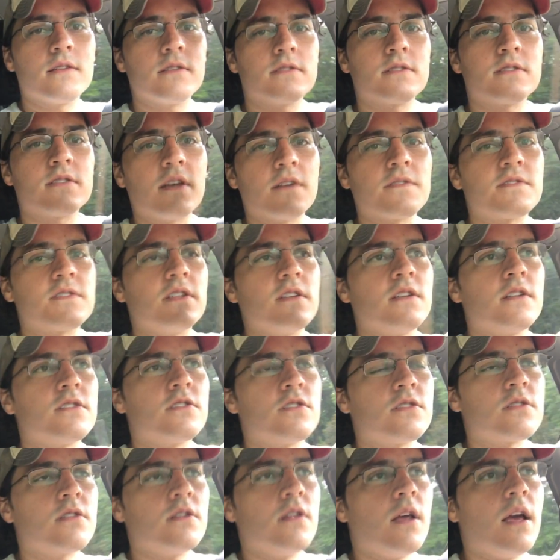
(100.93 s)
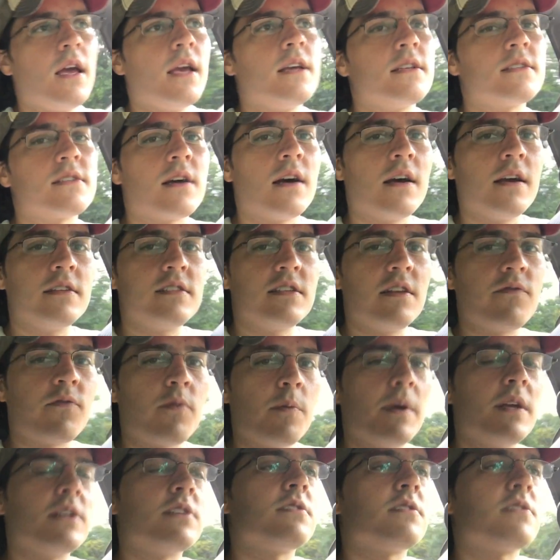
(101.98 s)
stuff's in his
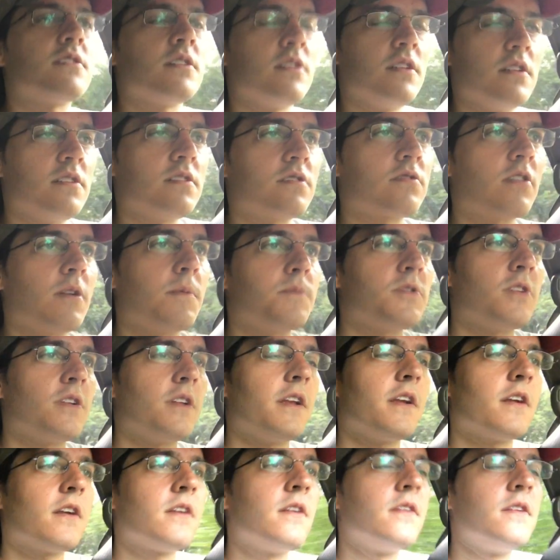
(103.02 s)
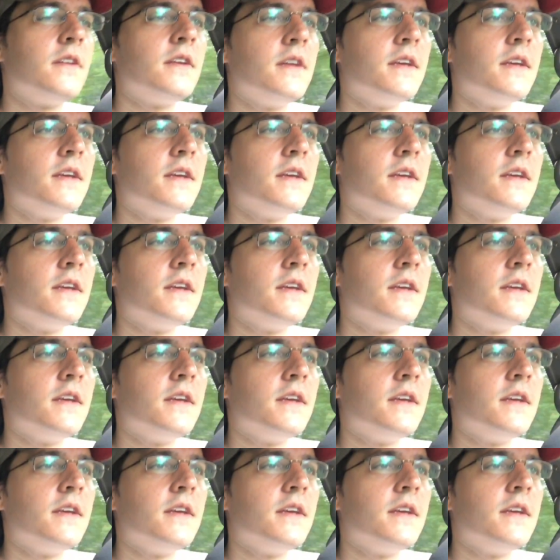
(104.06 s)
information's in the description here.